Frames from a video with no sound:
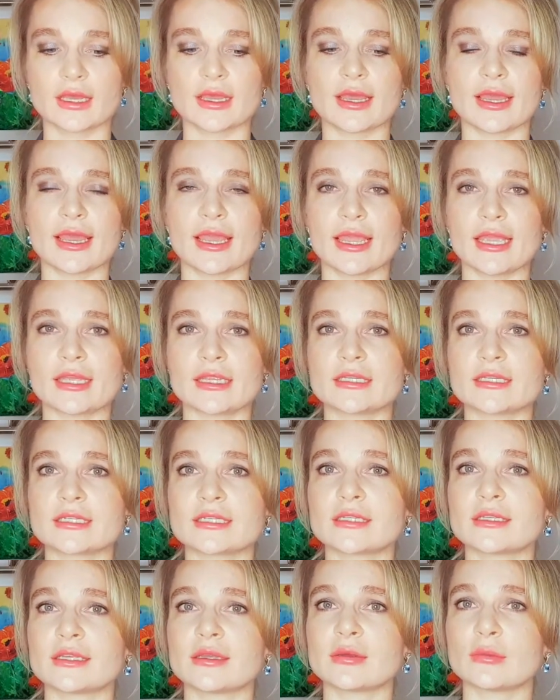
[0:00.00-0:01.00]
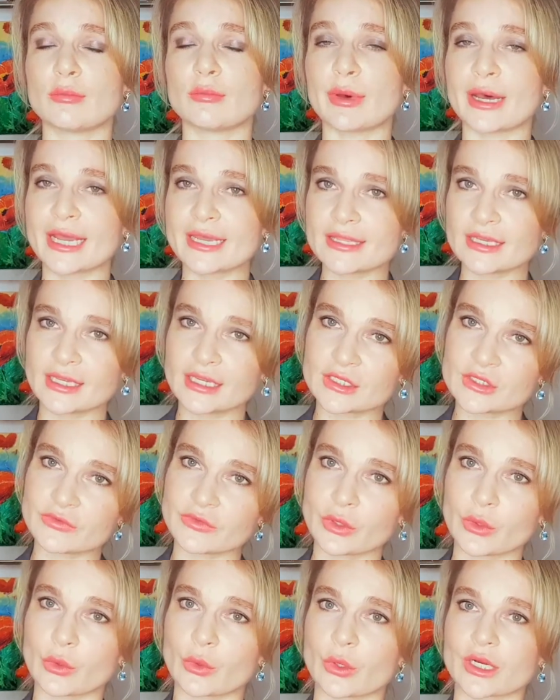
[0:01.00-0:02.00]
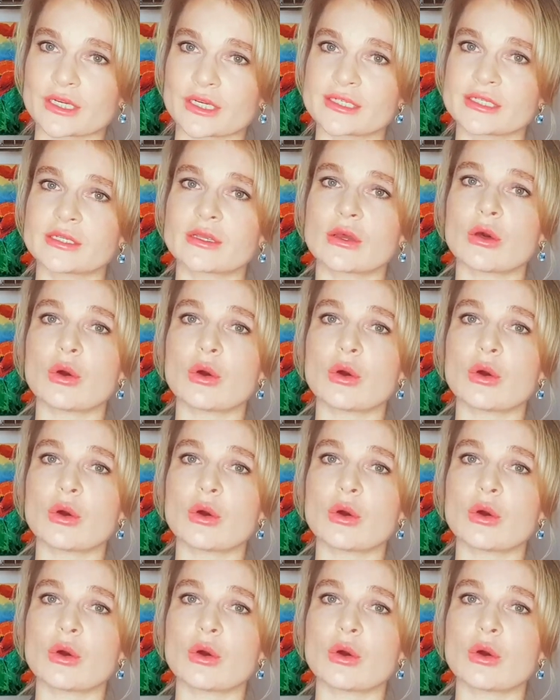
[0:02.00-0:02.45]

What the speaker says: And by the end of the course,